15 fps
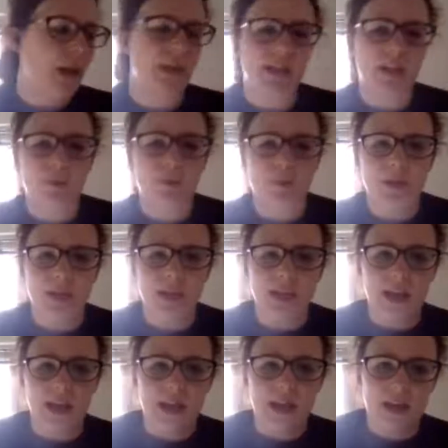I mean, it would
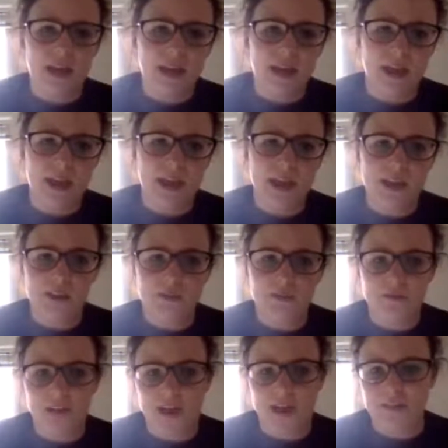be
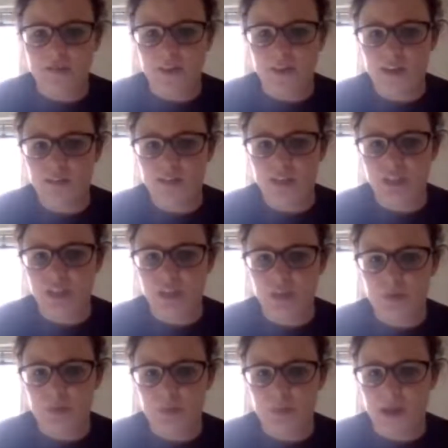
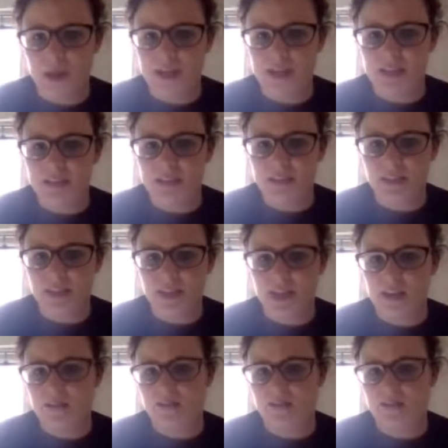8550 minus